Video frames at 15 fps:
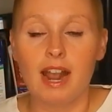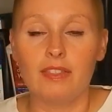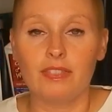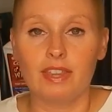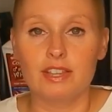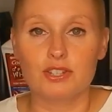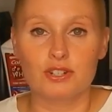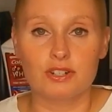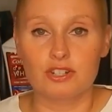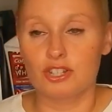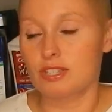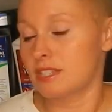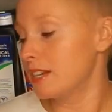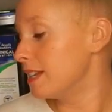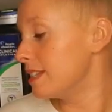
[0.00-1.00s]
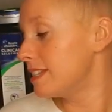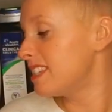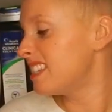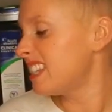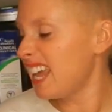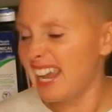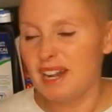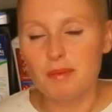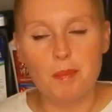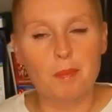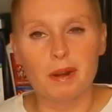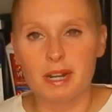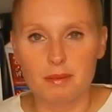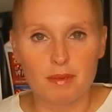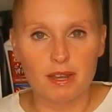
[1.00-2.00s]
and these are just an insane
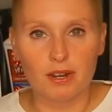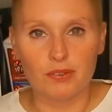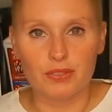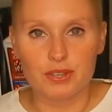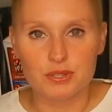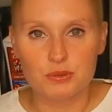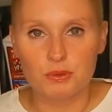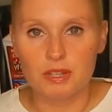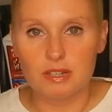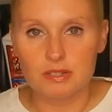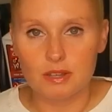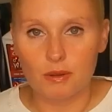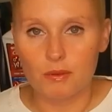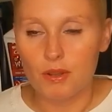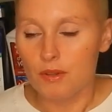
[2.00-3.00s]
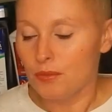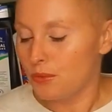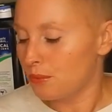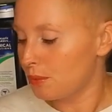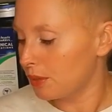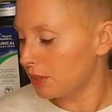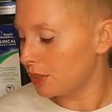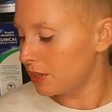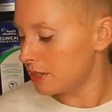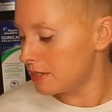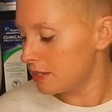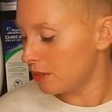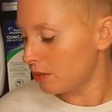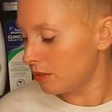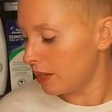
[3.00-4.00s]
money maker this week, so really good
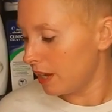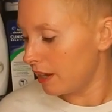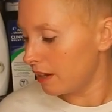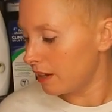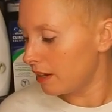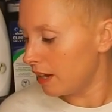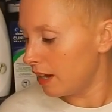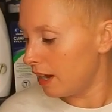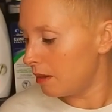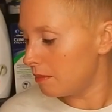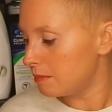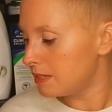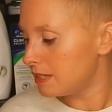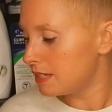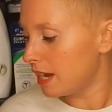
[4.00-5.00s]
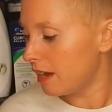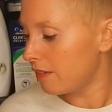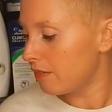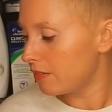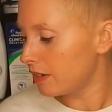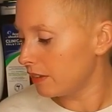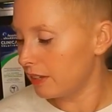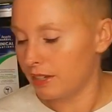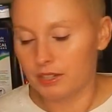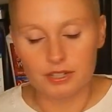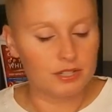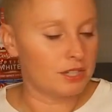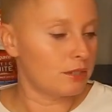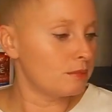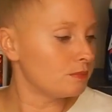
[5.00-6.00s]
deal there. Definitely a
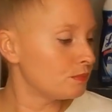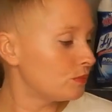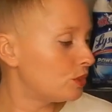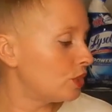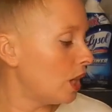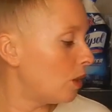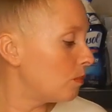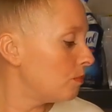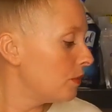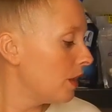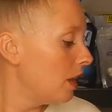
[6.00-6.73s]
good deal. So